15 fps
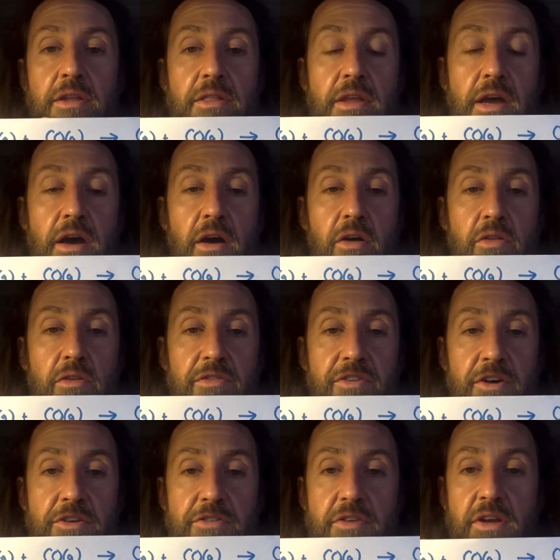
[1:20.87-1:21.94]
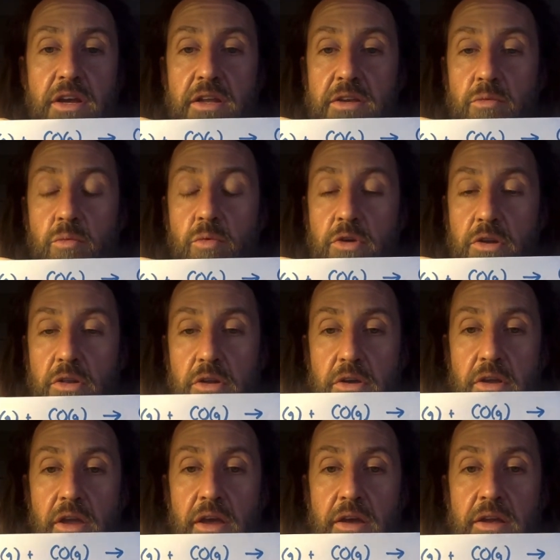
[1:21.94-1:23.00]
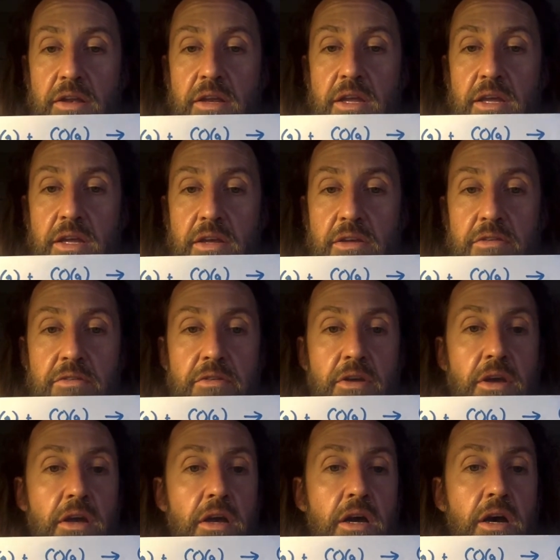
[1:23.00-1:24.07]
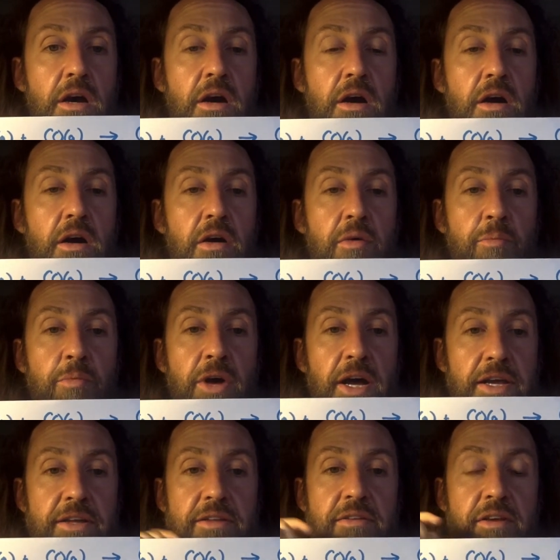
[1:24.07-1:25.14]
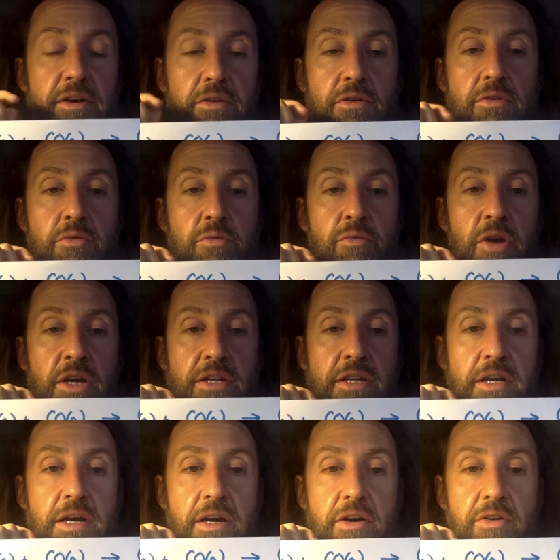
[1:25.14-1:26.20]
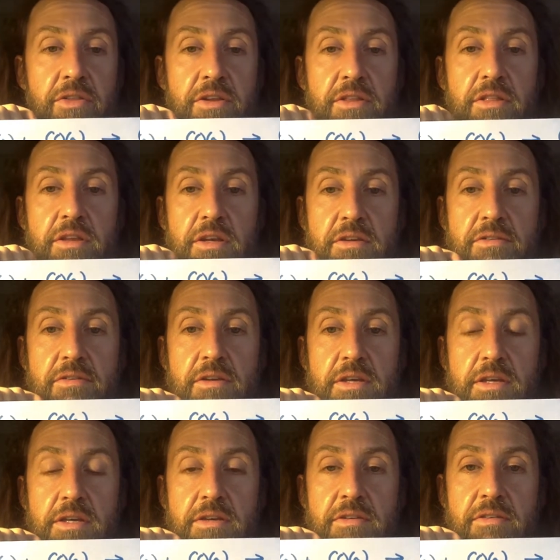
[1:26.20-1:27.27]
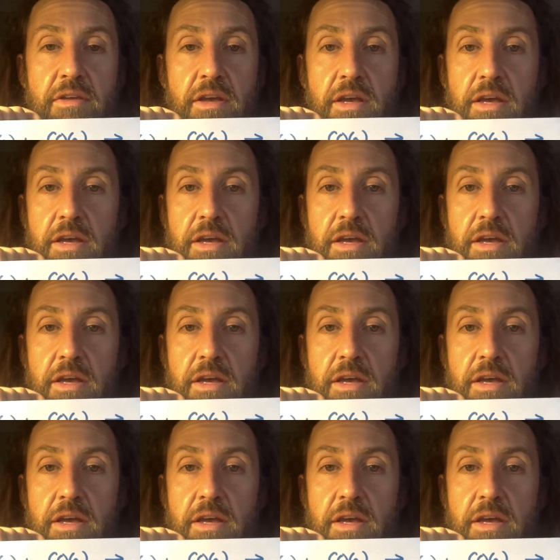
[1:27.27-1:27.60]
Now, the first thing I want to look at is, I can tell you right now that this is